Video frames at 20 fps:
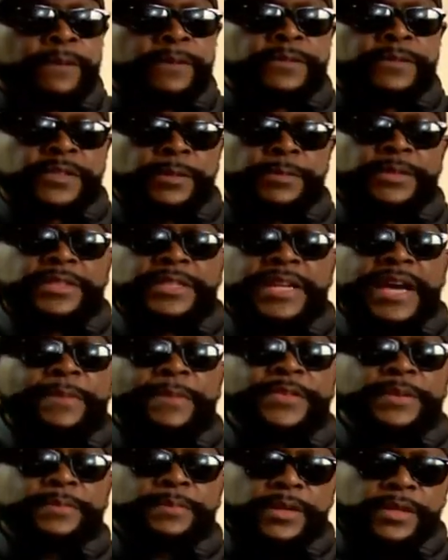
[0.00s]
some
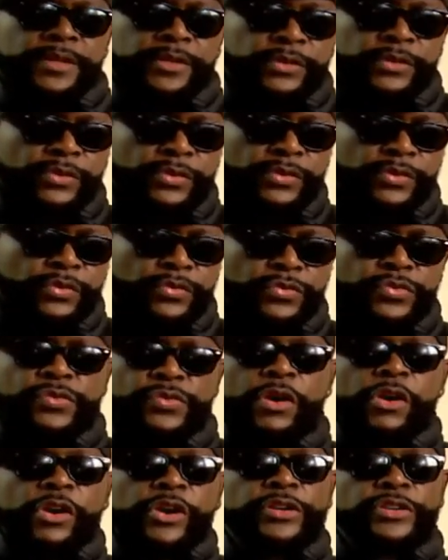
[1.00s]
adopted mother
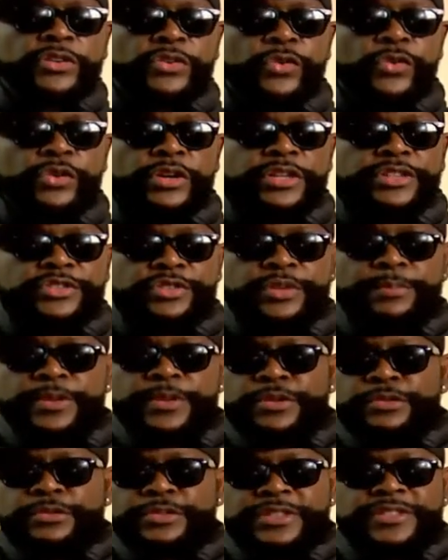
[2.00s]
who are going to
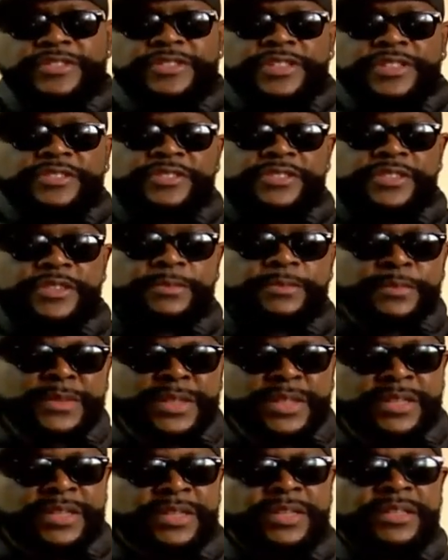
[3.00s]
abuse the system
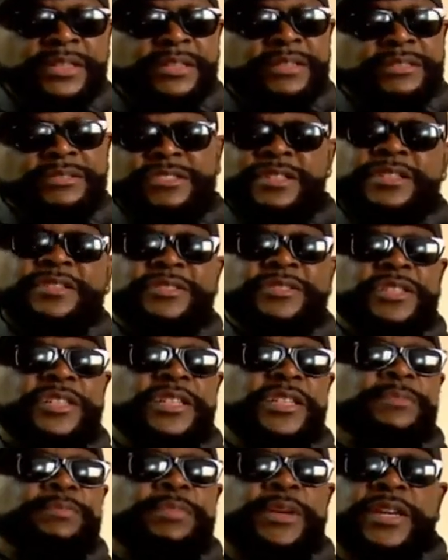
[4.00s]
just to
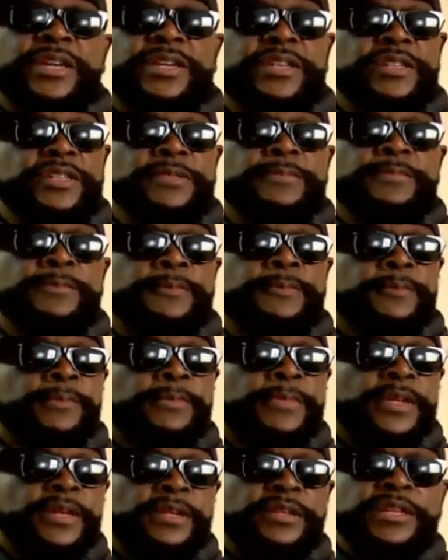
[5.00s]
get paid
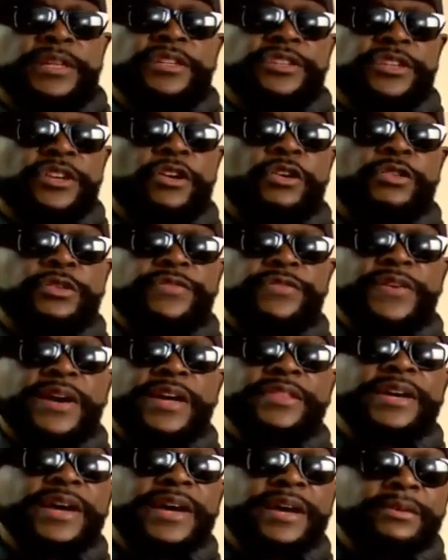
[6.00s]
and then dog the
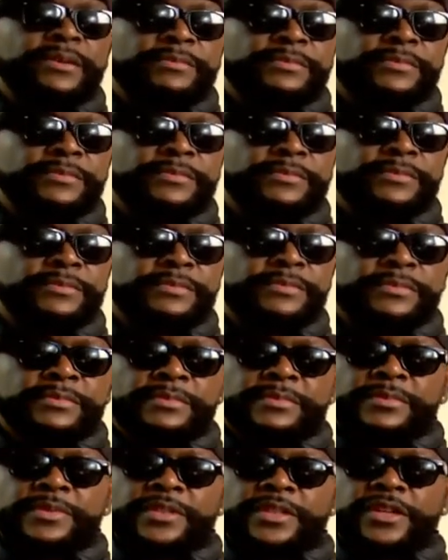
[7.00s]
father out,
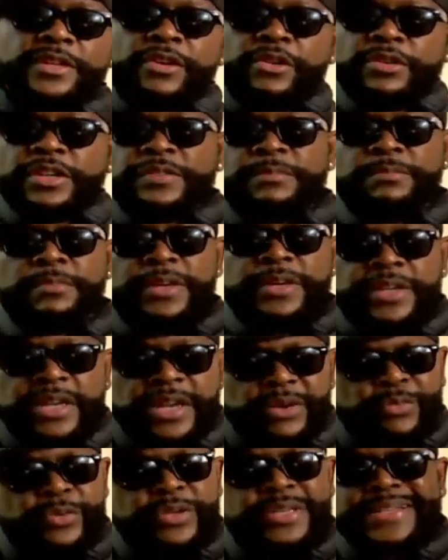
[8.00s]
get all this money
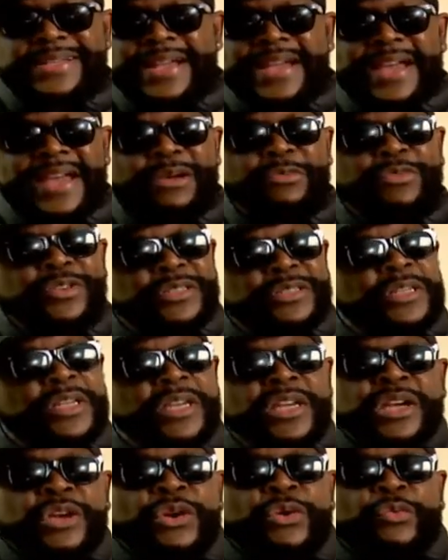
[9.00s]
and run and hide.
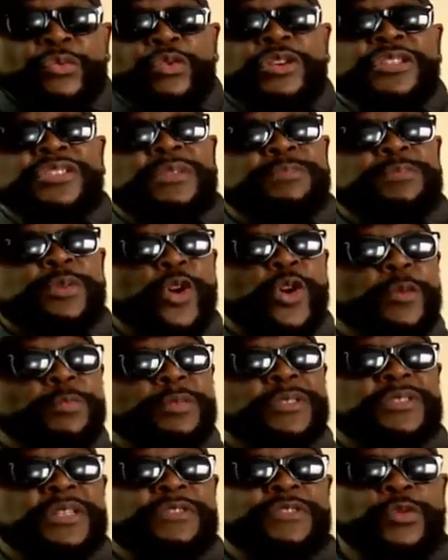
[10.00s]
What's the
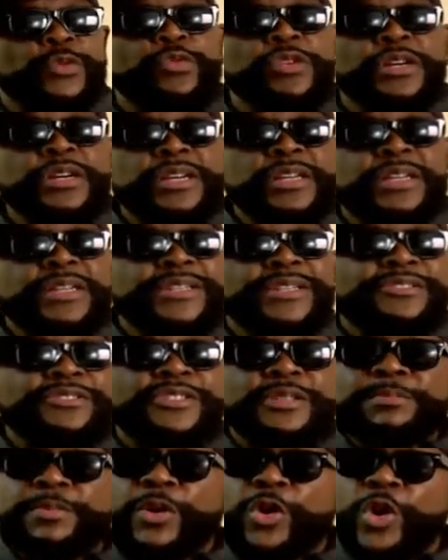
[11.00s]
purpose of it? What is
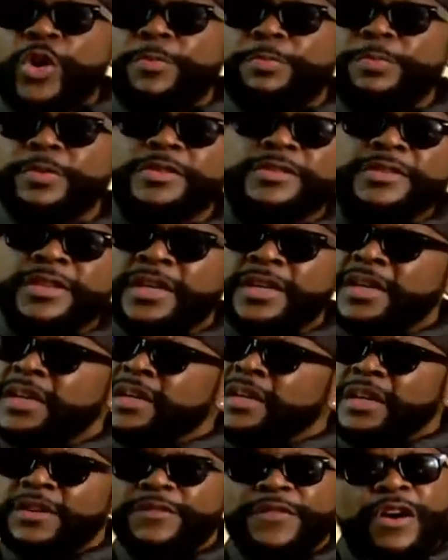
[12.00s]
the purpose
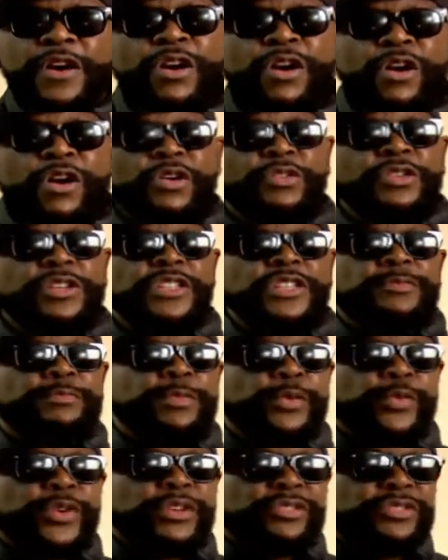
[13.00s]
of all this
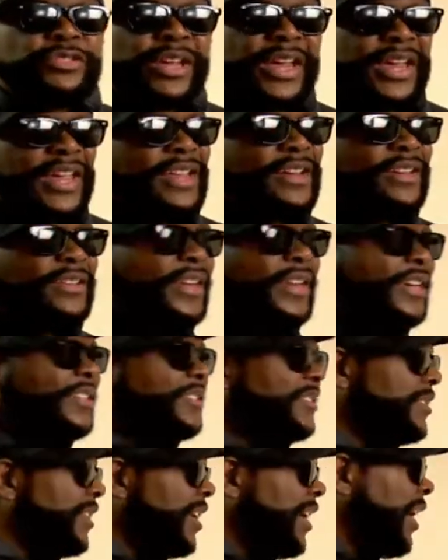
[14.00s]
parental
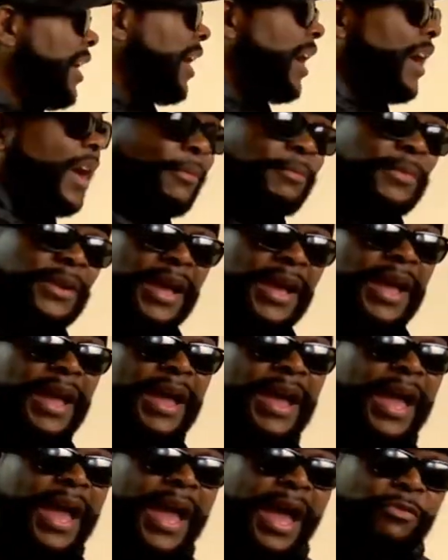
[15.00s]
alienation? I mean,
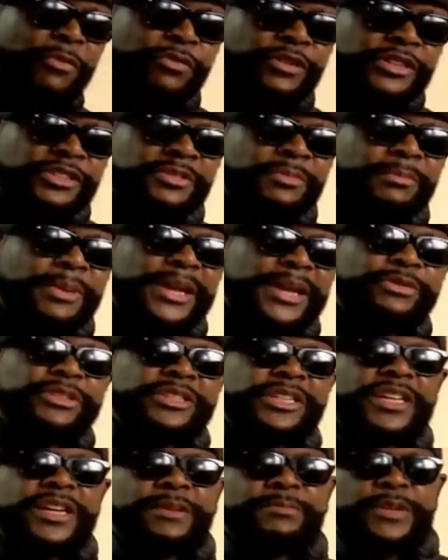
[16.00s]
I wish somebody would
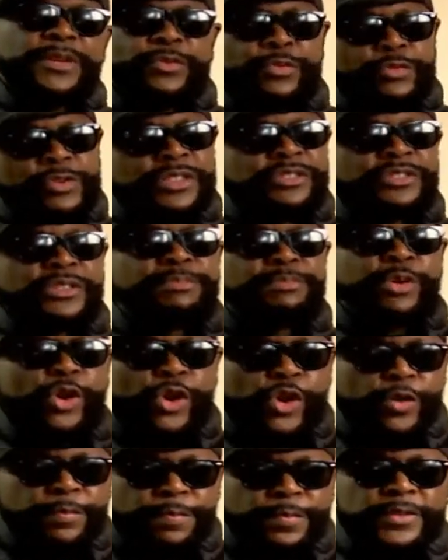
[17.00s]
tell me what's the
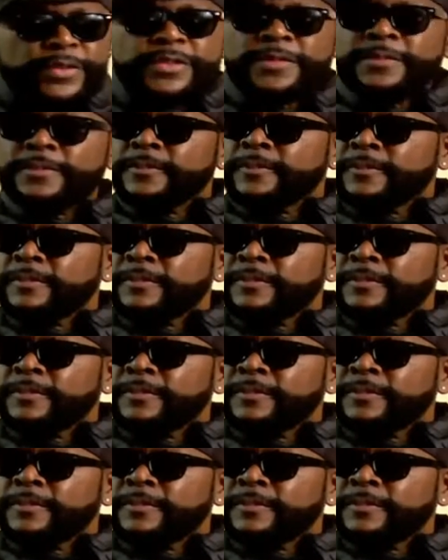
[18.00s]
purpose